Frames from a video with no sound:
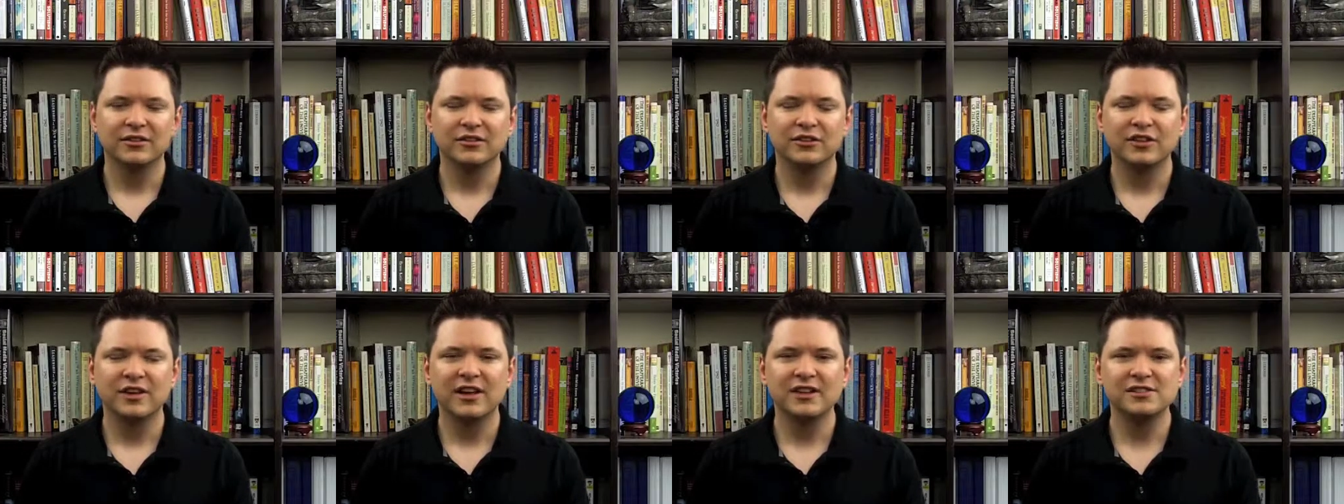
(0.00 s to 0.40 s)

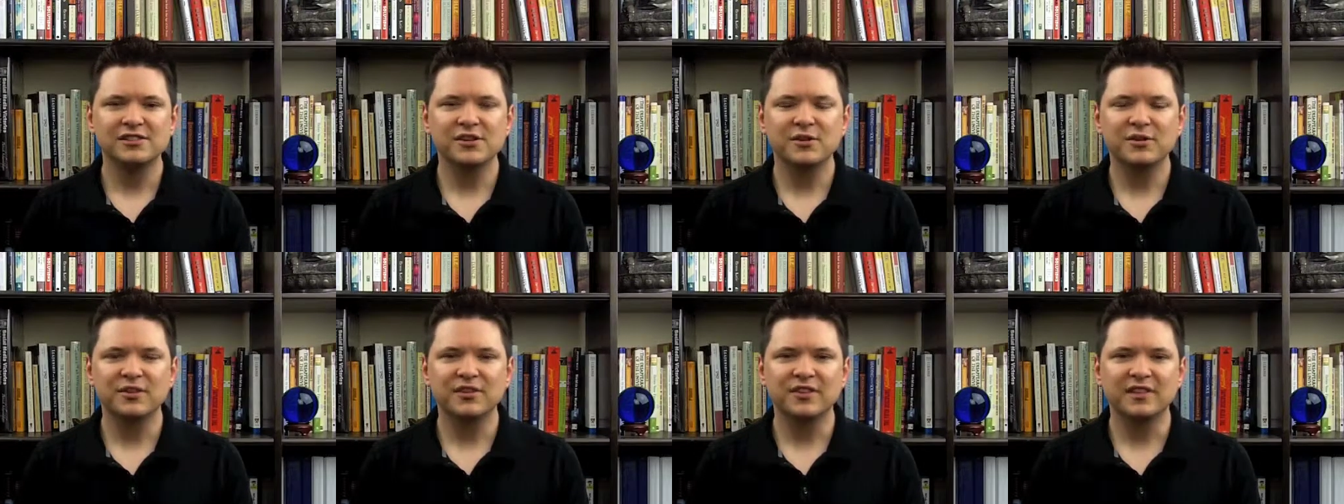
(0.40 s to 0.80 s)
Just
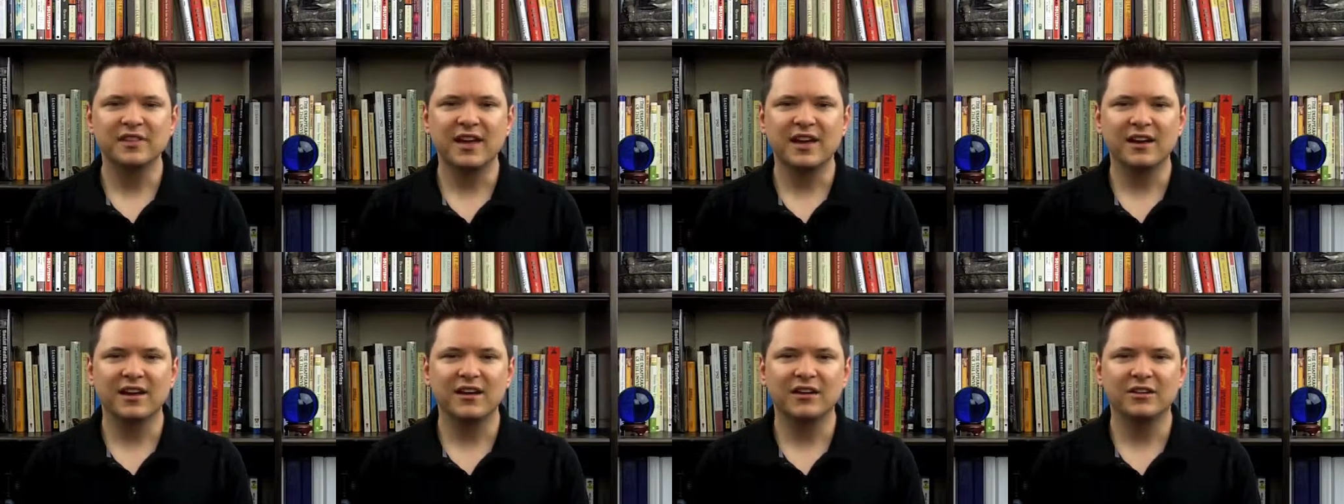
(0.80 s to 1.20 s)
noticing
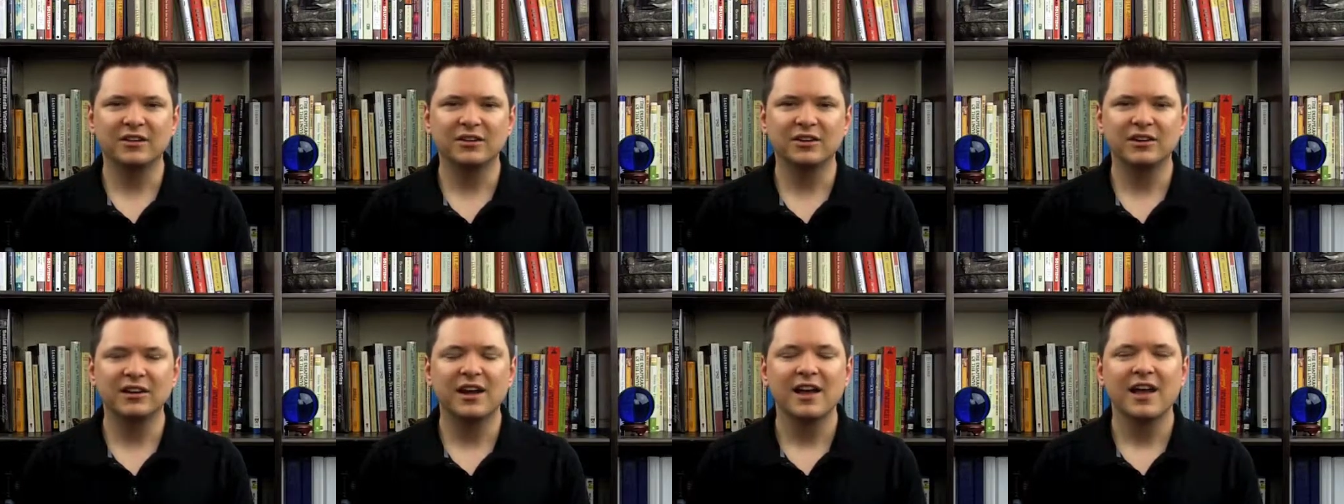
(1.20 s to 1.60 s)
that
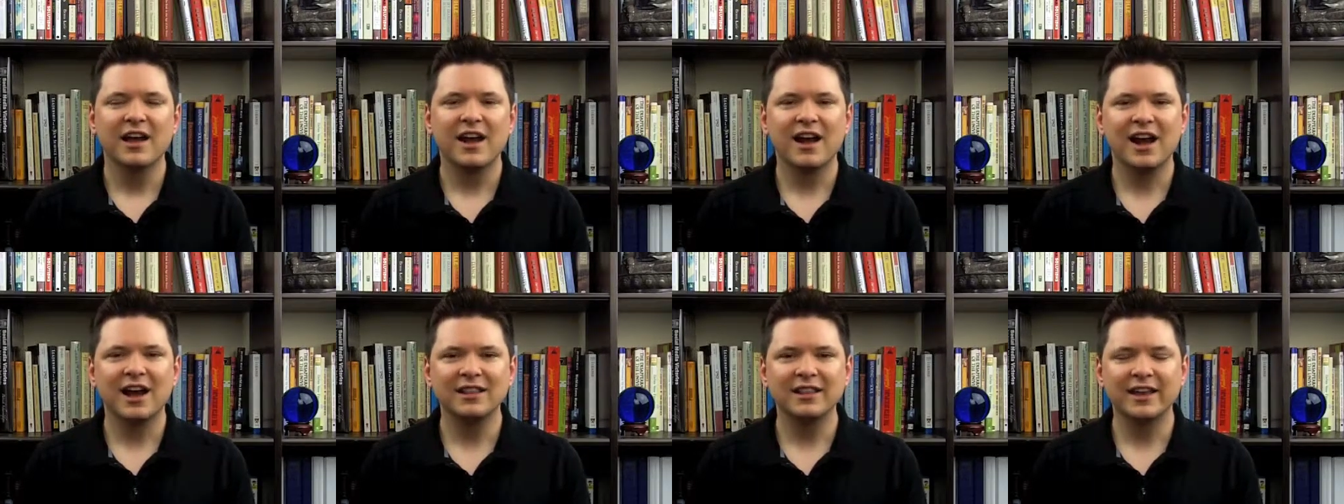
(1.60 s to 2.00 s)
color,
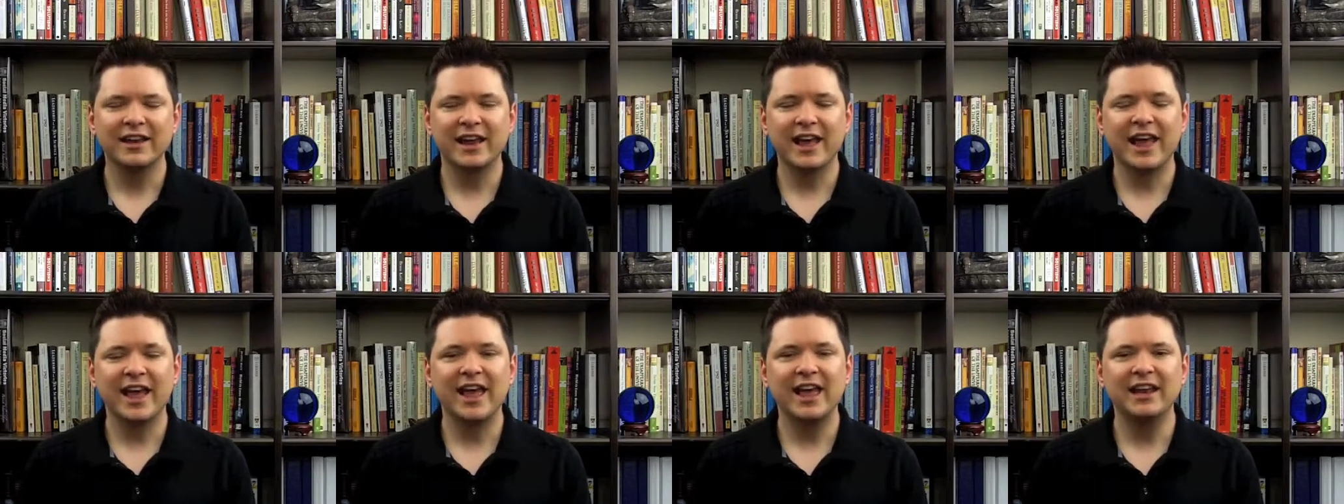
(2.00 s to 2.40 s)
highlight
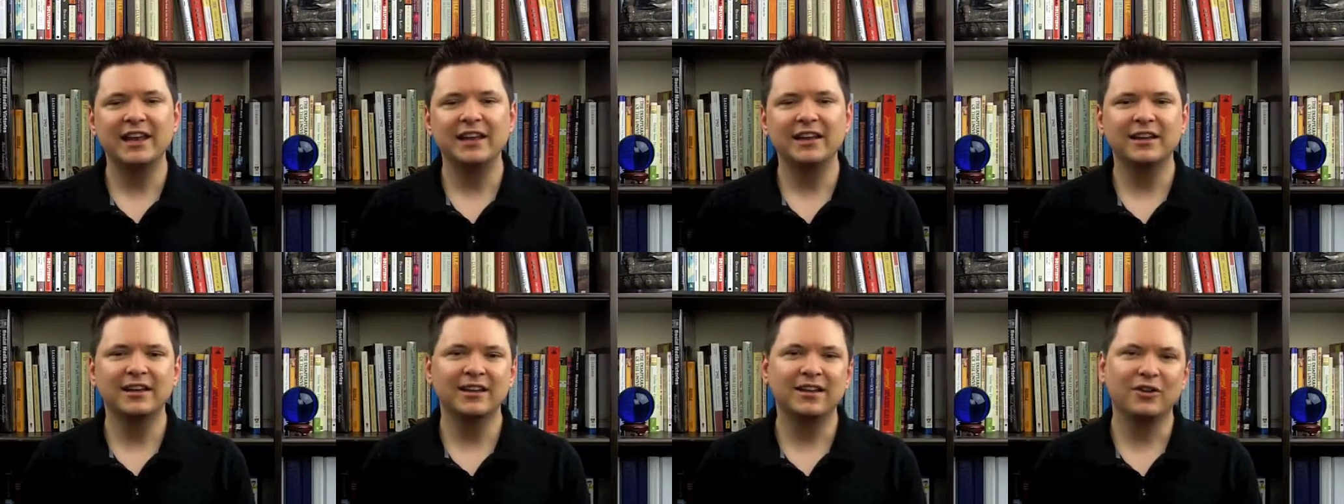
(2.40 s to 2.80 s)

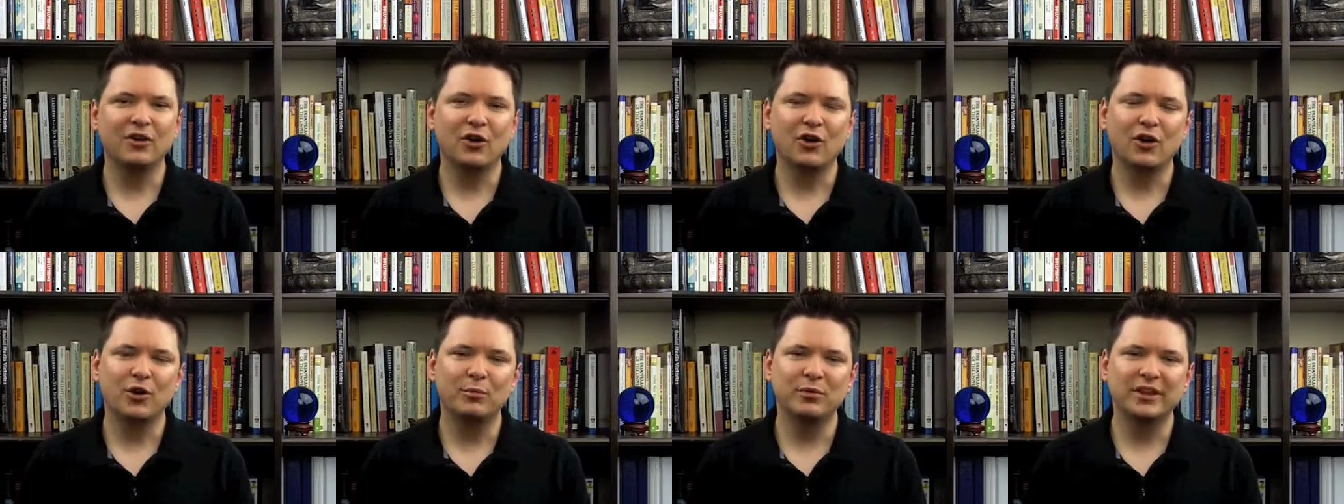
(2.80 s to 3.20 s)
any and
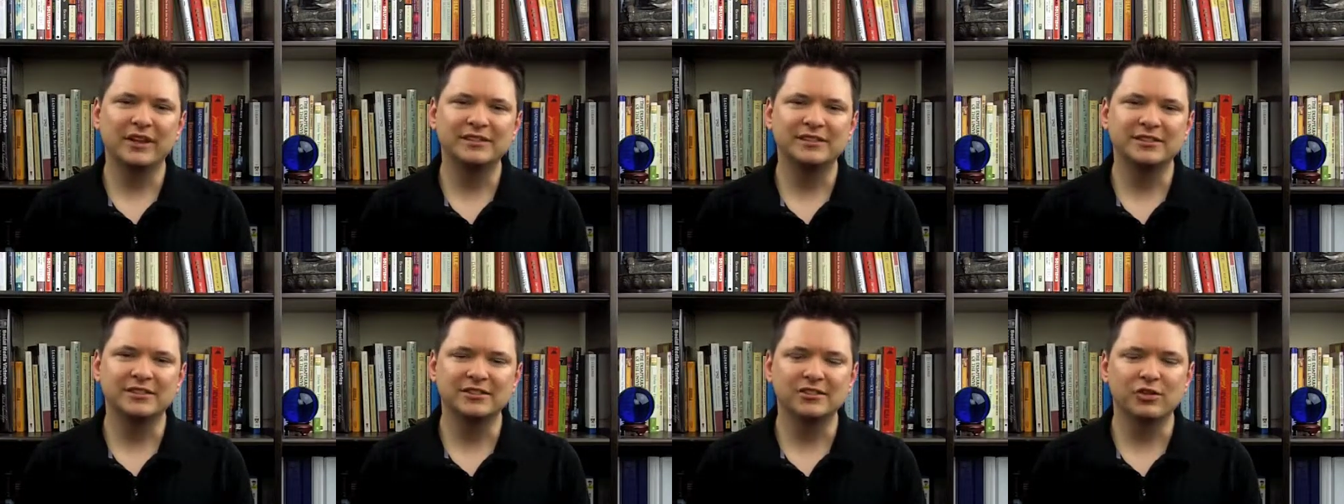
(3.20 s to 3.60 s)
all
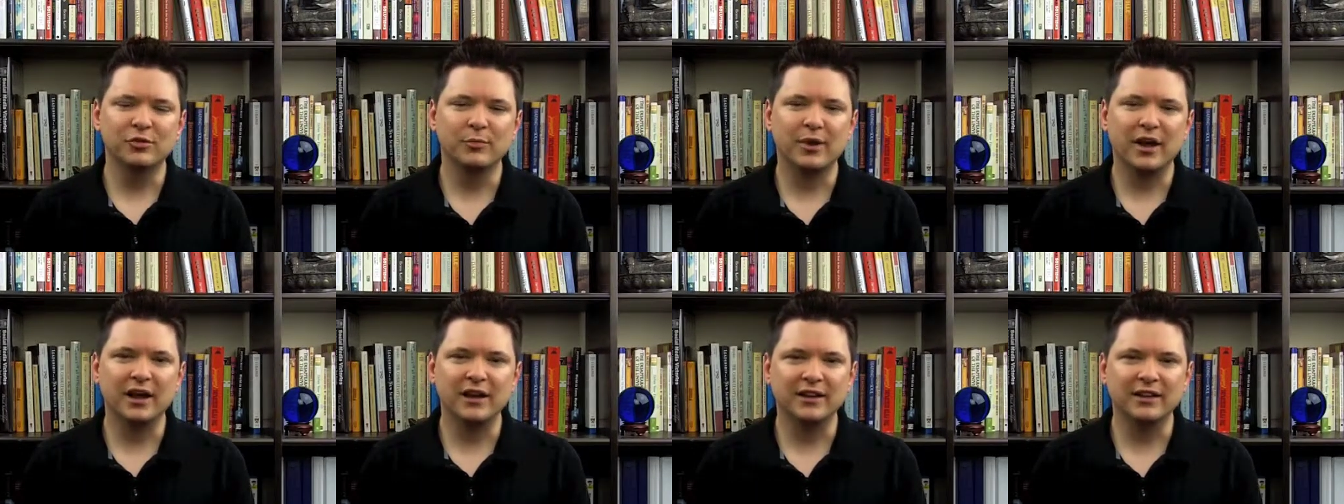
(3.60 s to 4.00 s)
places in your
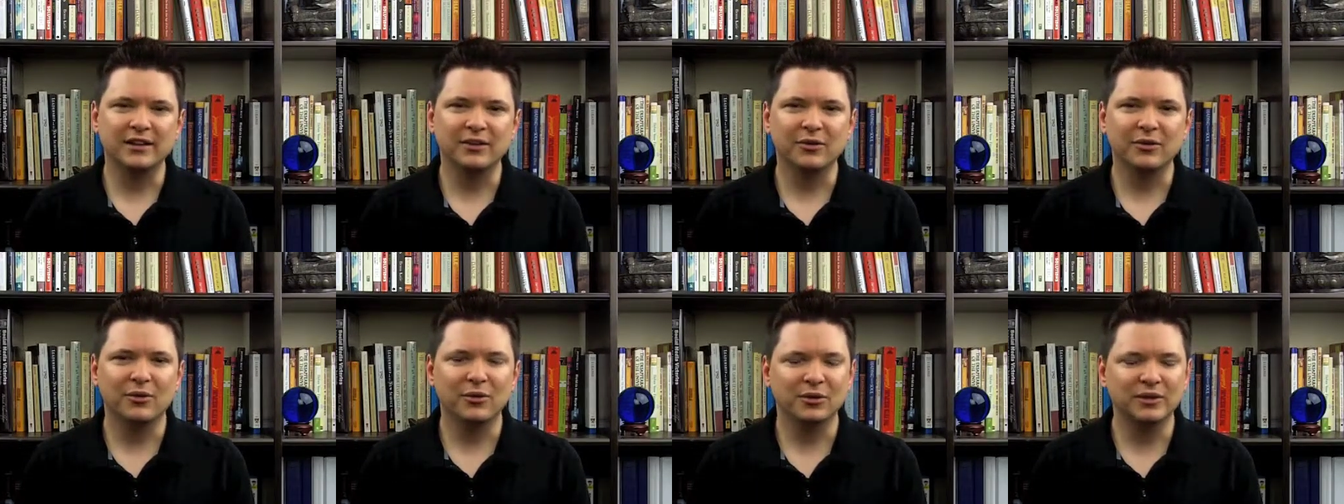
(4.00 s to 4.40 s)
body that
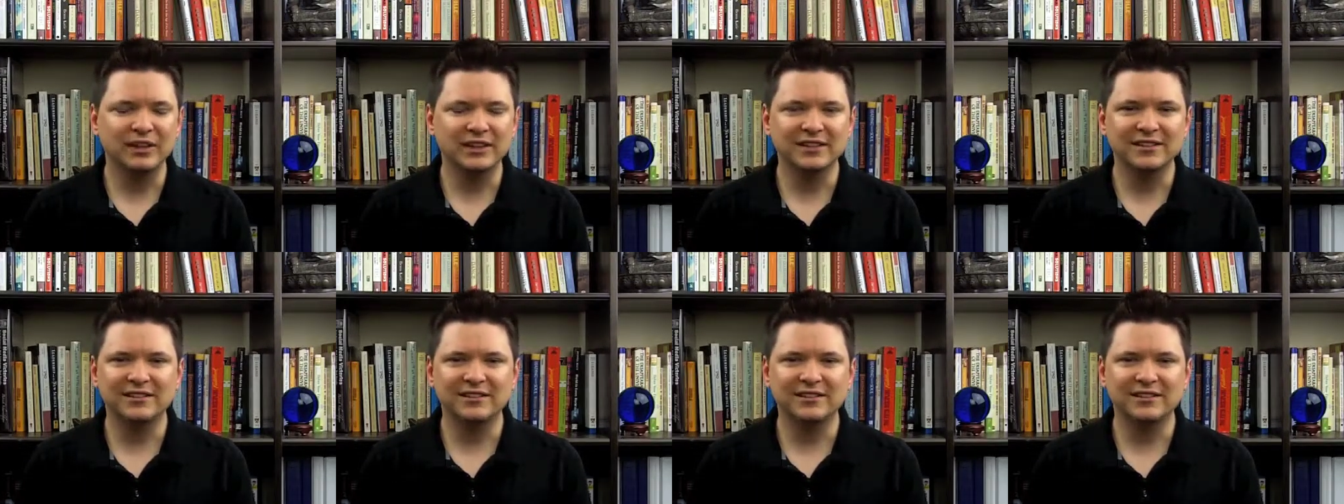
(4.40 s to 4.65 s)
are holding